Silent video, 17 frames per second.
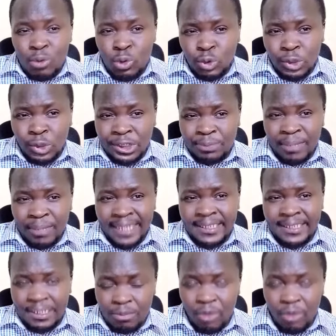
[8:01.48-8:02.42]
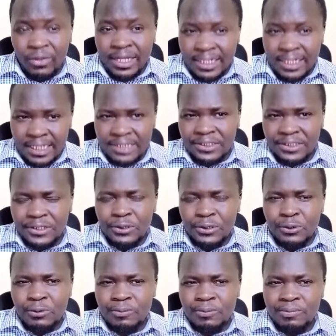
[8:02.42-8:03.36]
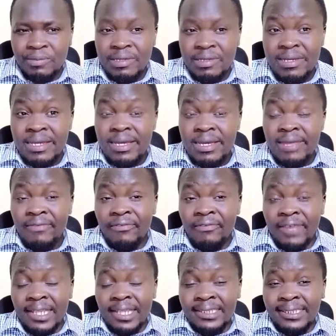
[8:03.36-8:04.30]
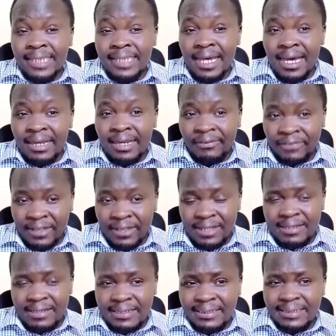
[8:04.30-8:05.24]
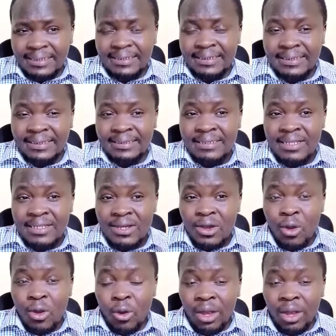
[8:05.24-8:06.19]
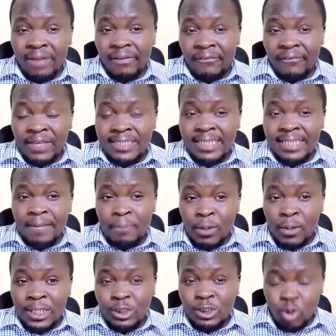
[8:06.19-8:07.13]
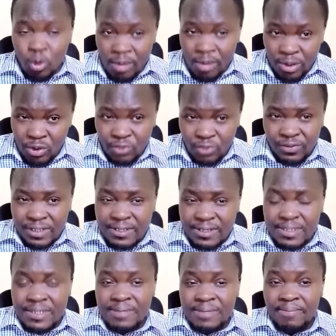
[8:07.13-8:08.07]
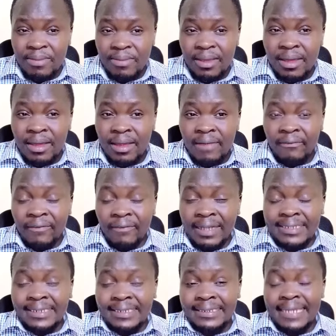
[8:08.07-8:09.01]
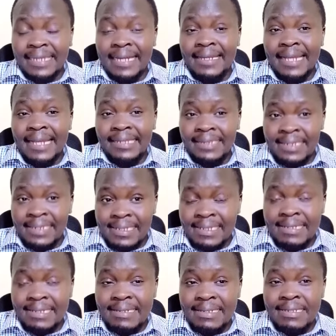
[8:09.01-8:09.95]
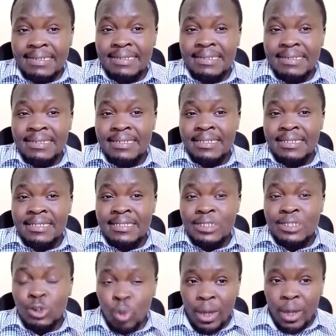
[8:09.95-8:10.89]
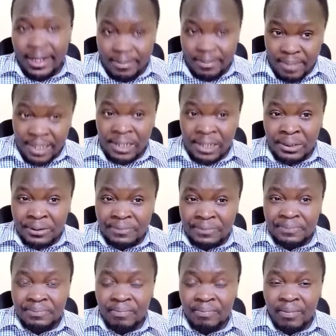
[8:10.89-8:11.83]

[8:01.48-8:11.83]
Ruto is biting more than he can chew. These are things, or rather these are political maneuvers that can just lead to a rebellion.